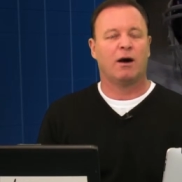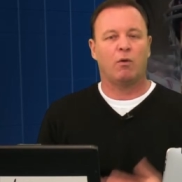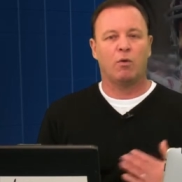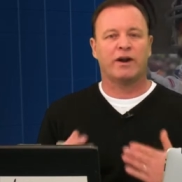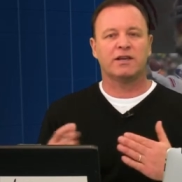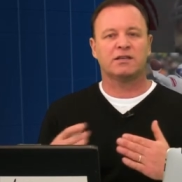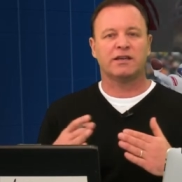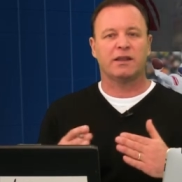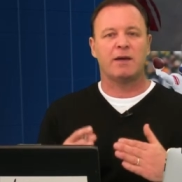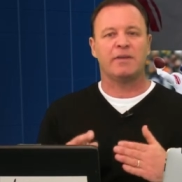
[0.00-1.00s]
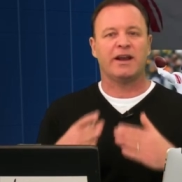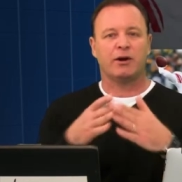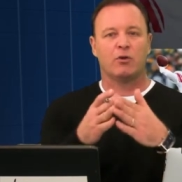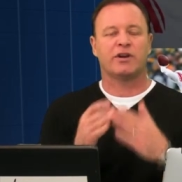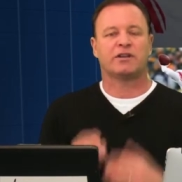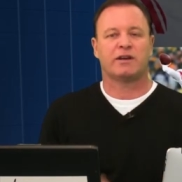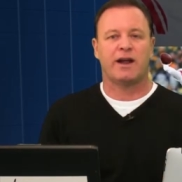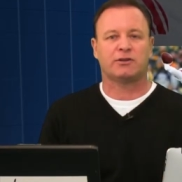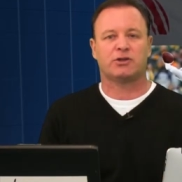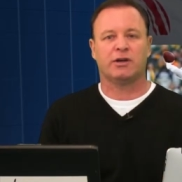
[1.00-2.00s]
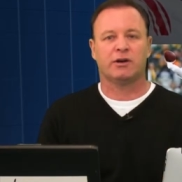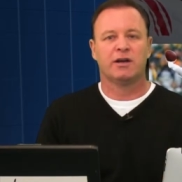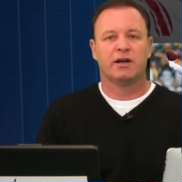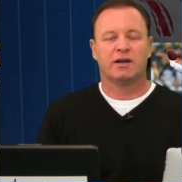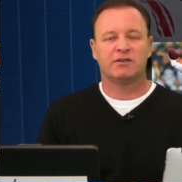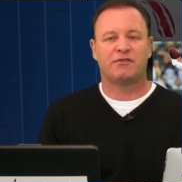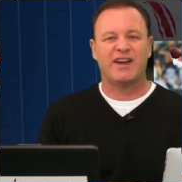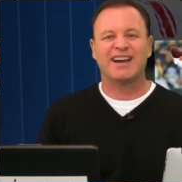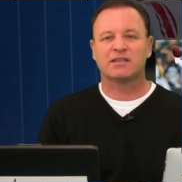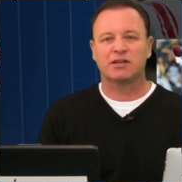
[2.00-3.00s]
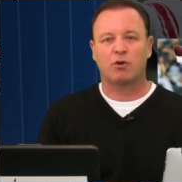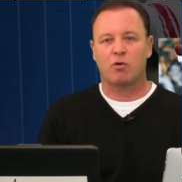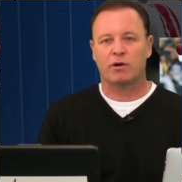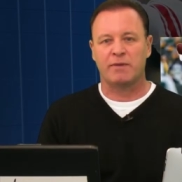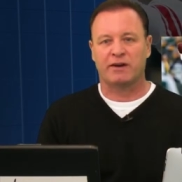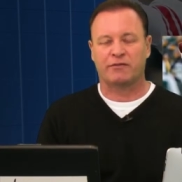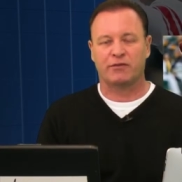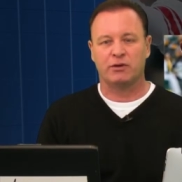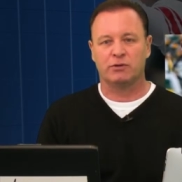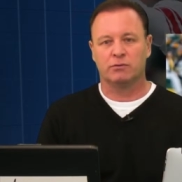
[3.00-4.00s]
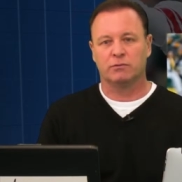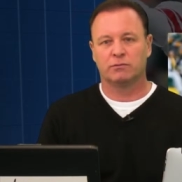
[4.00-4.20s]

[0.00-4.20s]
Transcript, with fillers: What is Eli Manning going into next year as a fantasy quarterback for you?